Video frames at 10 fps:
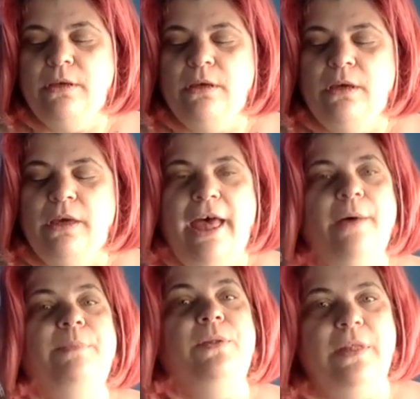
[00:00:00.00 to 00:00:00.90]
help you
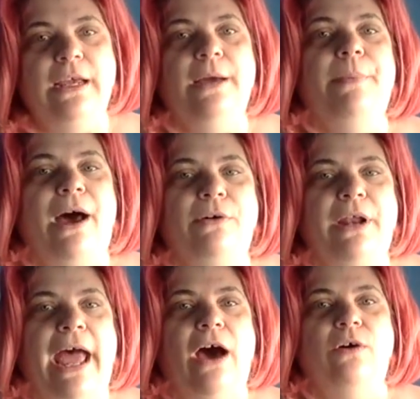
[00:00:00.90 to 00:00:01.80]
think about
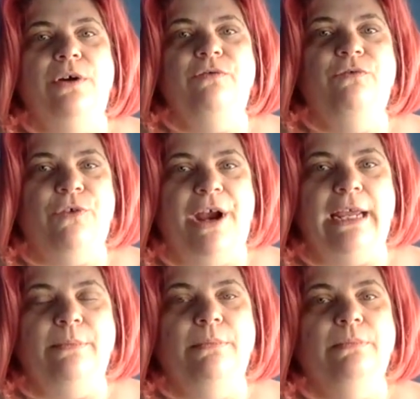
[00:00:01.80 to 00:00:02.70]
how to
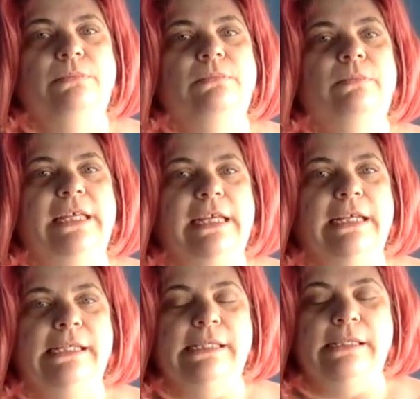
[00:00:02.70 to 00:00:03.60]
frame
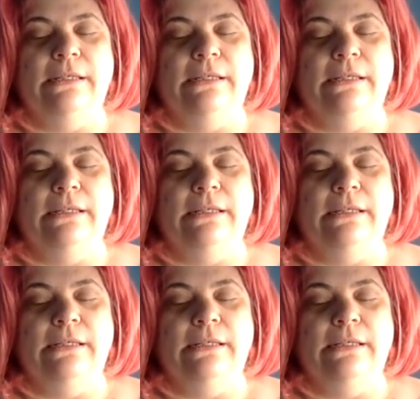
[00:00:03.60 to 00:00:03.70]
these